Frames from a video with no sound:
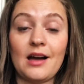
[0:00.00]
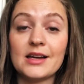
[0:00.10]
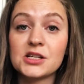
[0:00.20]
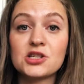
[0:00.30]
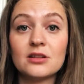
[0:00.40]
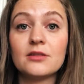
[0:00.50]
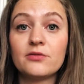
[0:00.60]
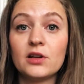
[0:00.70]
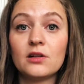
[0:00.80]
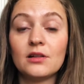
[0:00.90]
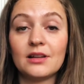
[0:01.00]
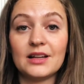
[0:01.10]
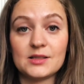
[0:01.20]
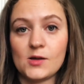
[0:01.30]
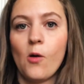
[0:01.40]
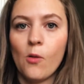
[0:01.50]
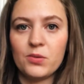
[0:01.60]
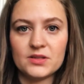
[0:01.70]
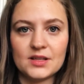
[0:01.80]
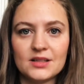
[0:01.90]
I actually feel it's the
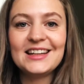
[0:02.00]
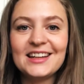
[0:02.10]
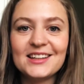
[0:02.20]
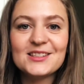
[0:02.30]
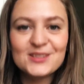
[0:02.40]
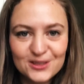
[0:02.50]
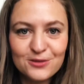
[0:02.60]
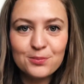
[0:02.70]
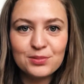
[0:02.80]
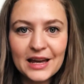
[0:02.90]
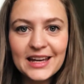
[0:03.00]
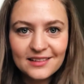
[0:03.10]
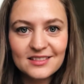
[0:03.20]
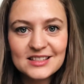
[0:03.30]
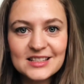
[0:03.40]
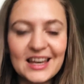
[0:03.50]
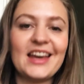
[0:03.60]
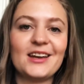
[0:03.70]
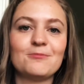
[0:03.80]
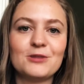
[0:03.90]
opposite. Instead of playing this
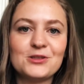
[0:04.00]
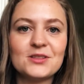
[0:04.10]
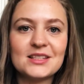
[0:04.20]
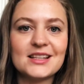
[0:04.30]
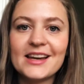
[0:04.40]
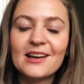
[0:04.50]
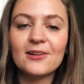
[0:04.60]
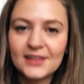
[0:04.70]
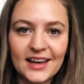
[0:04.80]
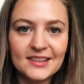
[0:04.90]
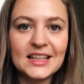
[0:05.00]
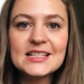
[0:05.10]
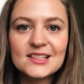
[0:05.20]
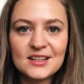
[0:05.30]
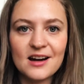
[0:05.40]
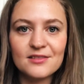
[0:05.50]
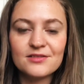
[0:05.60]
game, we should say, okay, that's enough.